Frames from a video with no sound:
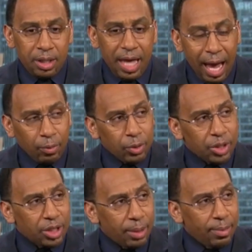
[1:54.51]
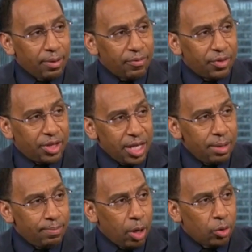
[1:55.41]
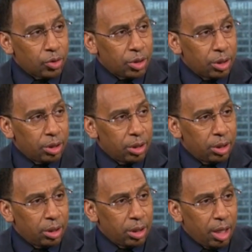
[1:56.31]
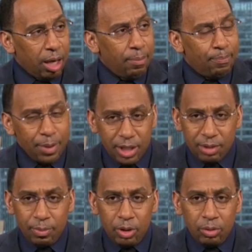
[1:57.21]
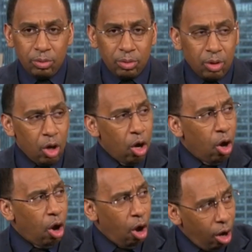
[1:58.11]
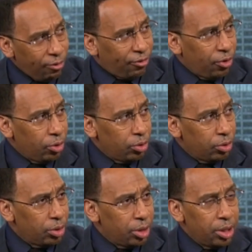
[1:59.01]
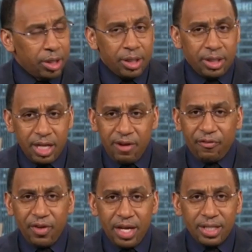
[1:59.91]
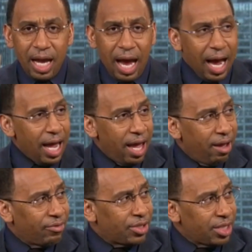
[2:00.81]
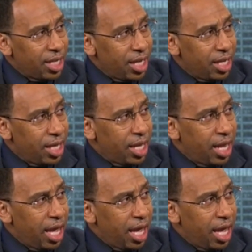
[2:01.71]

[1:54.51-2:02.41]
That was some of the most abysmal, awful defense I have seen in the